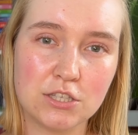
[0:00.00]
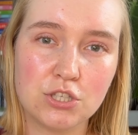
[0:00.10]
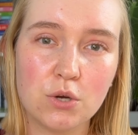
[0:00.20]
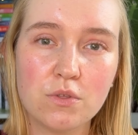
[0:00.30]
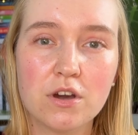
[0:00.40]

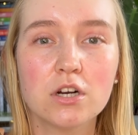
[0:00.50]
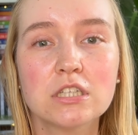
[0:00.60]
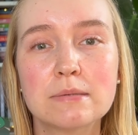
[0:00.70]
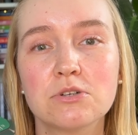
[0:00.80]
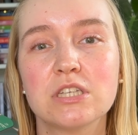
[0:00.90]
So the
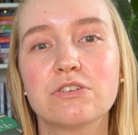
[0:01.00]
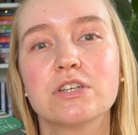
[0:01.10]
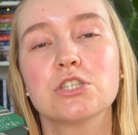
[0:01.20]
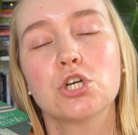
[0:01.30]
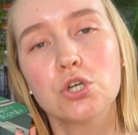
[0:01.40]
Heartstopper
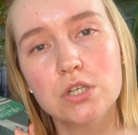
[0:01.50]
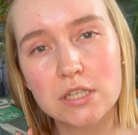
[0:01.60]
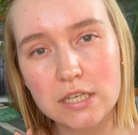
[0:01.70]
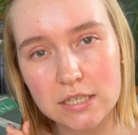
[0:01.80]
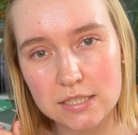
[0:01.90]
series
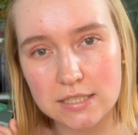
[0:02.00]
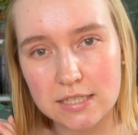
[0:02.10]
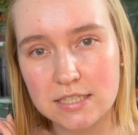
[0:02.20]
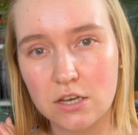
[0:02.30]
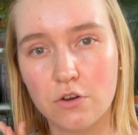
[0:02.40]
currently
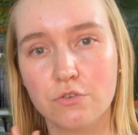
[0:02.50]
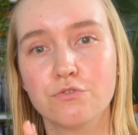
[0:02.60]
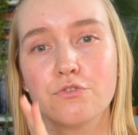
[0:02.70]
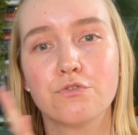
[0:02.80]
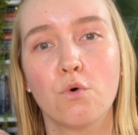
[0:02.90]
consists out of
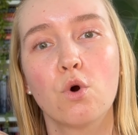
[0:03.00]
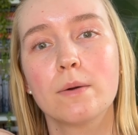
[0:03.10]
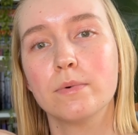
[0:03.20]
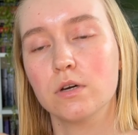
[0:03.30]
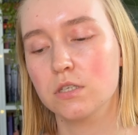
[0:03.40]
4
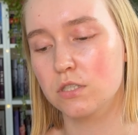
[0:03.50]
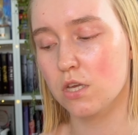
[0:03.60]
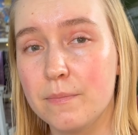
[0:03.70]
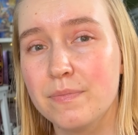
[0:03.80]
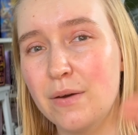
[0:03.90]
books.
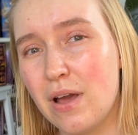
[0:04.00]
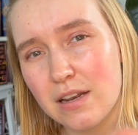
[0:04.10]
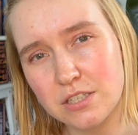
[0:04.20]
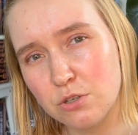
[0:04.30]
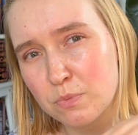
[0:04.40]
Now
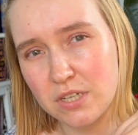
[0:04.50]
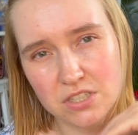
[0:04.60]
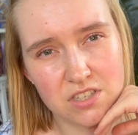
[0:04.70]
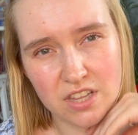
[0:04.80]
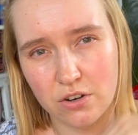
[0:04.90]
Alice Oseman does
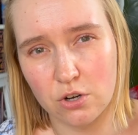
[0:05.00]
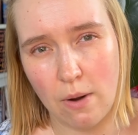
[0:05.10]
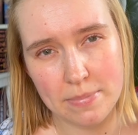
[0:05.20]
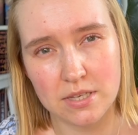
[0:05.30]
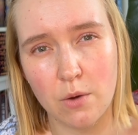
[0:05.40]
this thing on her
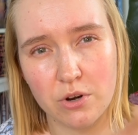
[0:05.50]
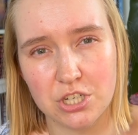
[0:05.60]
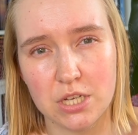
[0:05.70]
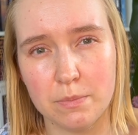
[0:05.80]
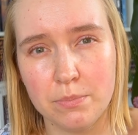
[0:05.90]
website where
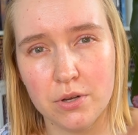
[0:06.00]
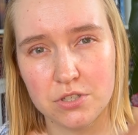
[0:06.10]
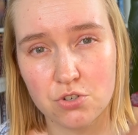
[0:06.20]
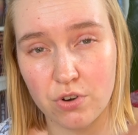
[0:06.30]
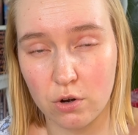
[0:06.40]
she puts
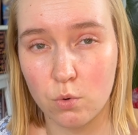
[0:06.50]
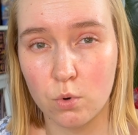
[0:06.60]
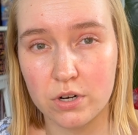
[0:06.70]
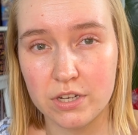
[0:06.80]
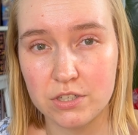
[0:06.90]
trigger
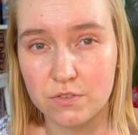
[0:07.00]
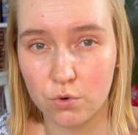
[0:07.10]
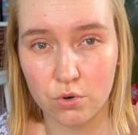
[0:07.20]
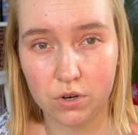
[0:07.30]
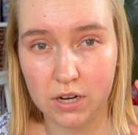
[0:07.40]
warnings
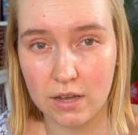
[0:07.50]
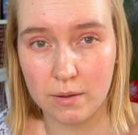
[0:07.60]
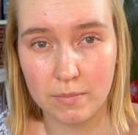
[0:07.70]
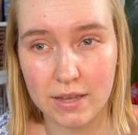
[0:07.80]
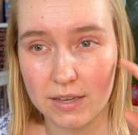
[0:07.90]
for
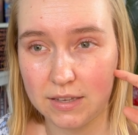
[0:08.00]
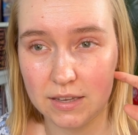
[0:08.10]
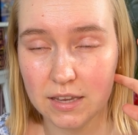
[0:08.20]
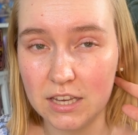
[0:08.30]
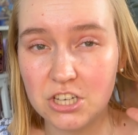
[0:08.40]
like
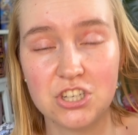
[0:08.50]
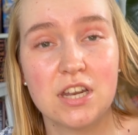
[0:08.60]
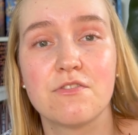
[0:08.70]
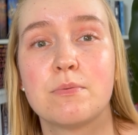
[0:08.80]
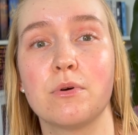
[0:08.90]
each and
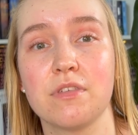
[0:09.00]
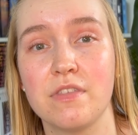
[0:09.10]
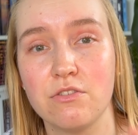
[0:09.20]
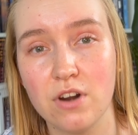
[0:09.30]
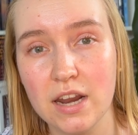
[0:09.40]
every book that
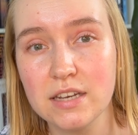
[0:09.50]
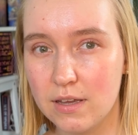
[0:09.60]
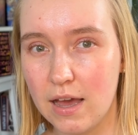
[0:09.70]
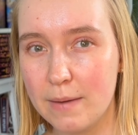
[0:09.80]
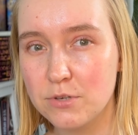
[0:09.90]
they write.
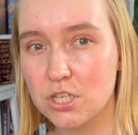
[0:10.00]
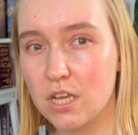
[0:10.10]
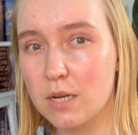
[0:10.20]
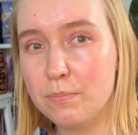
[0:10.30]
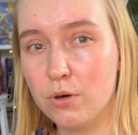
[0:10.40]
I'm just
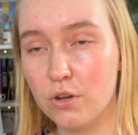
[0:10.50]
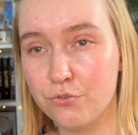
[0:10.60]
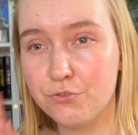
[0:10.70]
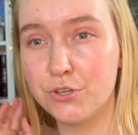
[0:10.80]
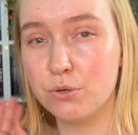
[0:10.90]
gonna put a
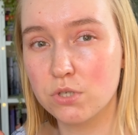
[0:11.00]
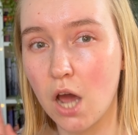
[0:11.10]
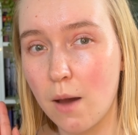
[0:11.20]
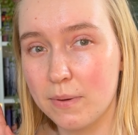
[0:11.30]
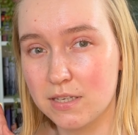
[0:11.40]
few
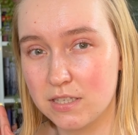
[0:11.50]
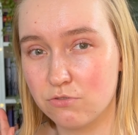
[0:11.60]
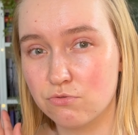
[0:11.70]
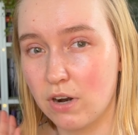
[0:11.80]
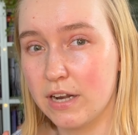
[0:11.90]
topics
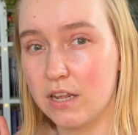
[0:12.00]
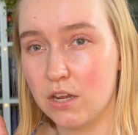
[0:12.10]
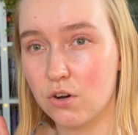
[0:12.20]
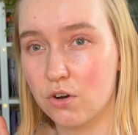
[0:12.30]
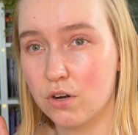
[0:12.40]
right
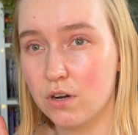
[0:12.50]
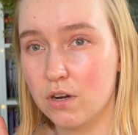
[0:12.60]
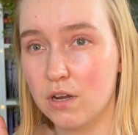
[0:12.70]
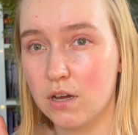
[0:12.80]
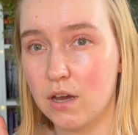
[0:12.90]
here
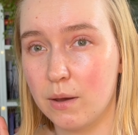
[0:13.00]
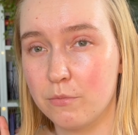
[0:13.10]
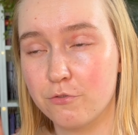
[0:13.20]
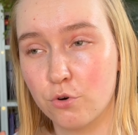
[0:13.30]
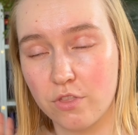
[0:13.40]

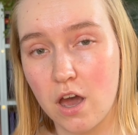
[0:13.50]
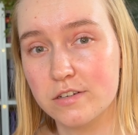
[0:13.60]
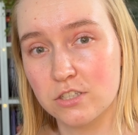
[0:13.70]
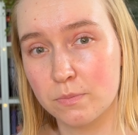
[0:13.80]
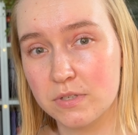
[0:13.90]
for the
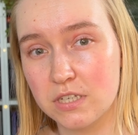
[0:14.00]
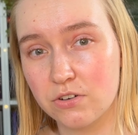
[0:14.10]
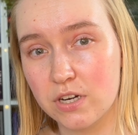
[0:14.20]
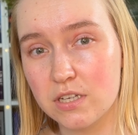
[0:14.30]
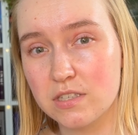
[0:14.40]
Heartstopper
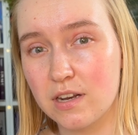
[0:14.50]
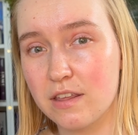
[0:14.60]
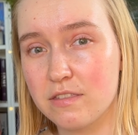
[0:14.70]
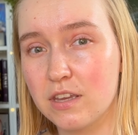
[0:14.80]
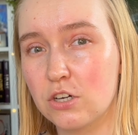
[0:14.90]
series that I
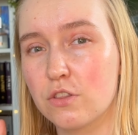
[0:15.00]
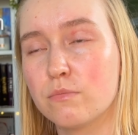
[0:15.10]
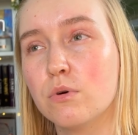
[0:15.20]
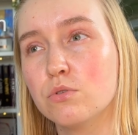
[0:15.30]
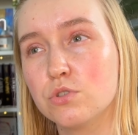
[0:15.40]
think are the
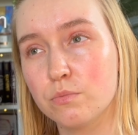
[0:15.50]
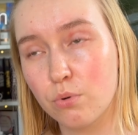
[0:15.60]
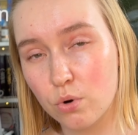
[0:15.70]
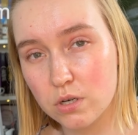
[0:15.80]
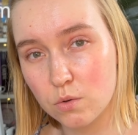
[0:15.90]
most
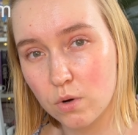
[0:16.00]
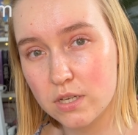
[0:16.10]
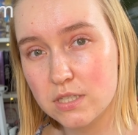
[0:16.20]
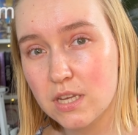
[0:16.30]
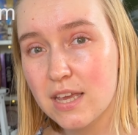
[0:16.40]
important
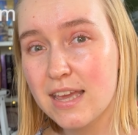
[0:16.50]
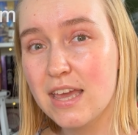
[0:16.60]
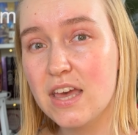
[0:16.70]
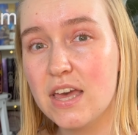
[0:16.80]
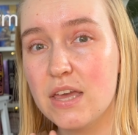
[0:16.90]
ones.
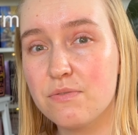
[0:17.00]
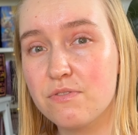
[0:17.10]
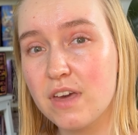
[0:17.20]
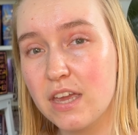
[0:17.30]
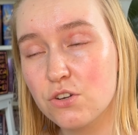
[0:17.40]
If
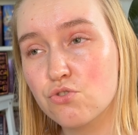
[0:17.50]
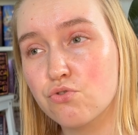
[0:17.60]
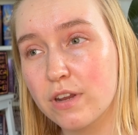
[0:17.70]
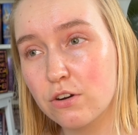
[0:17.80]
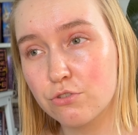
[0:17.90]
they
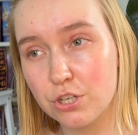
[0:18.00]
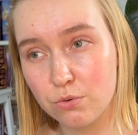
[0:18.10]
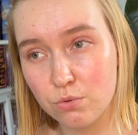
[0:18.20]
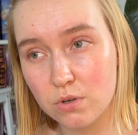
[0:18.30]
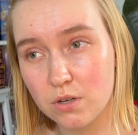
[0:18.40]
trigger
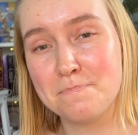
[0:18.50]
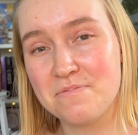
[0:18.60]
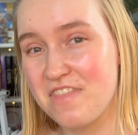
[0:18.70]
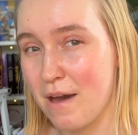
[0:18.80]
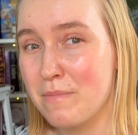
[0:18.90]
you,
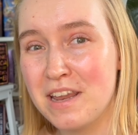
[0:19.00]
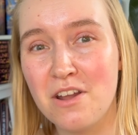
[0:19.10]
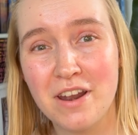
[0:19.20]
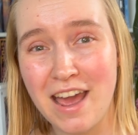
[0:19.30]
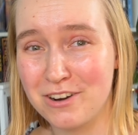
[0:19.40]
that might
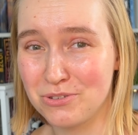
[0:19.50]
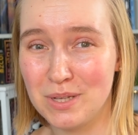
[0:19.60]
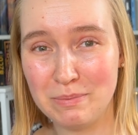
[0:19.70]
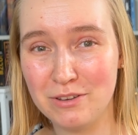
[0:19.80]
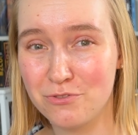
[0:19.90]
not actually
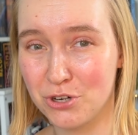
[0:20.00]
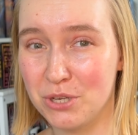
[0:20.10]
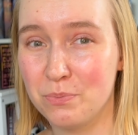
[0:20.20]
be for you.